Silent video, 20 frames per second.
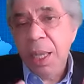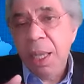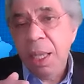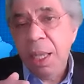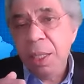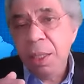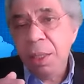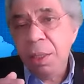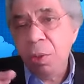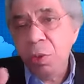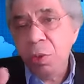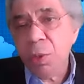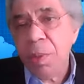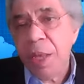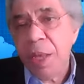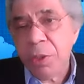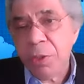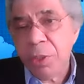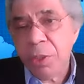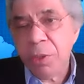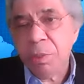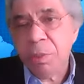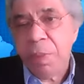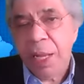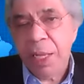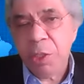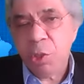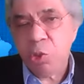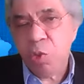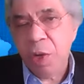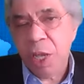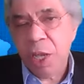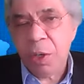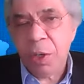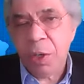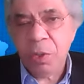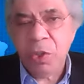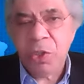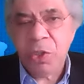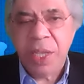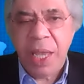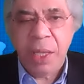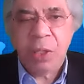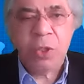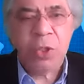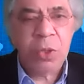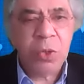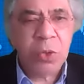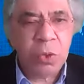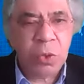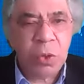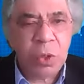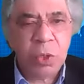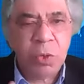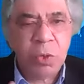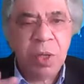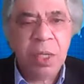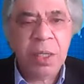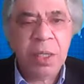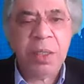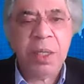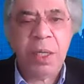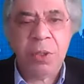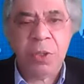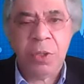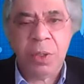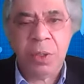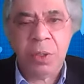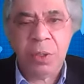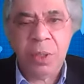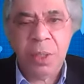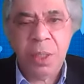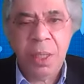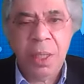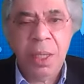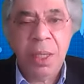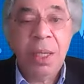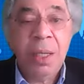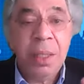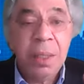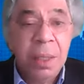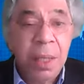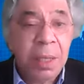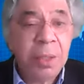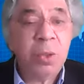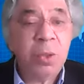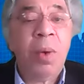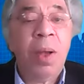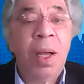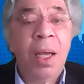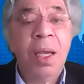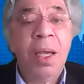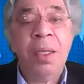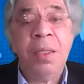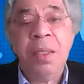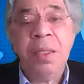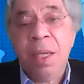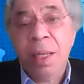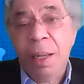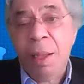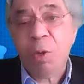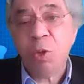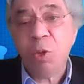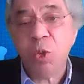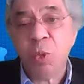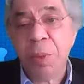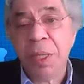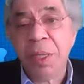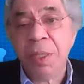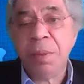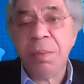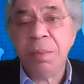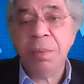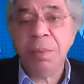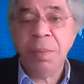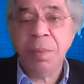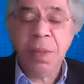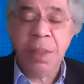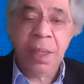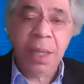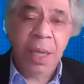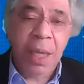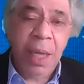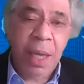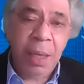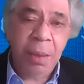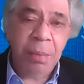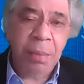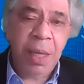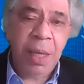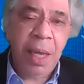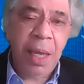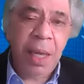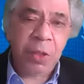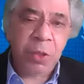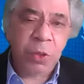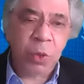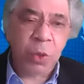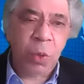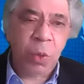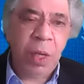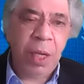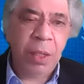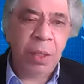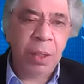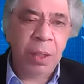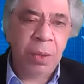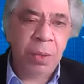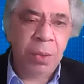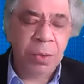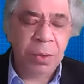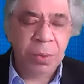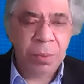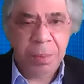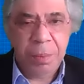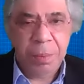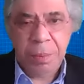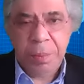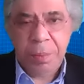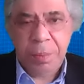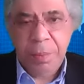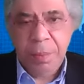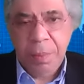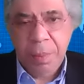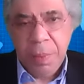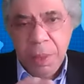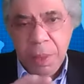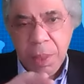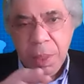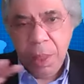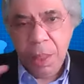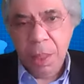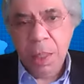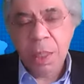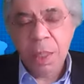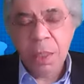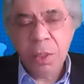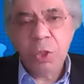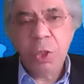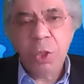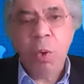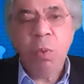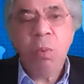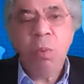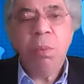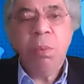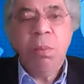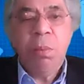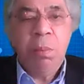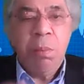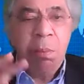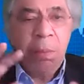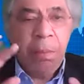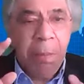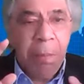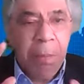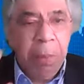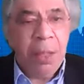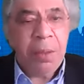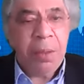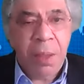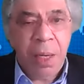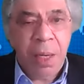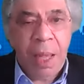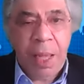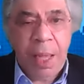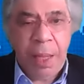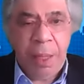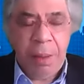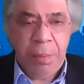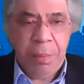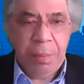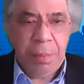and those measures might trigger sanctions or trade tensions. That's why the announcement came as great news. So, bottom line,